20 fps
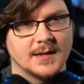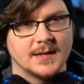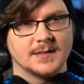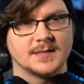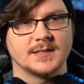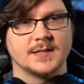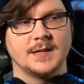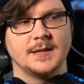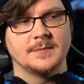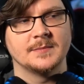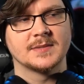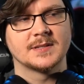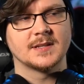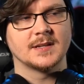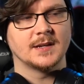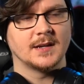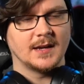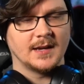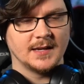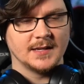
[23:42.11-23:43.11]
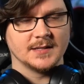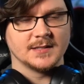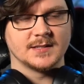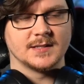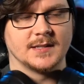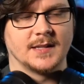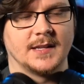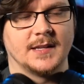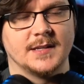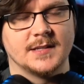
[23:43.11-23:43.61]
It seems
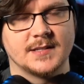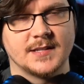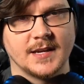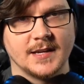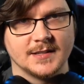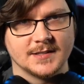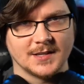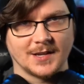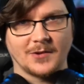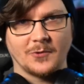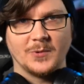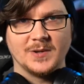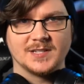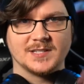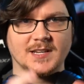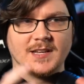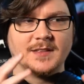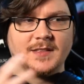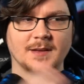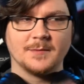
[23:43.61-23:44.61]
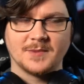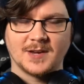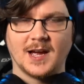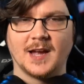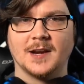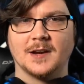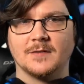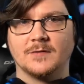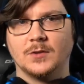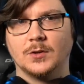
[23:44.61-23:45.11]
is these things, like we see them
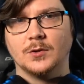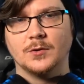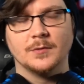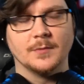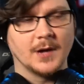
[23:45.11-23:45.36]
kind of,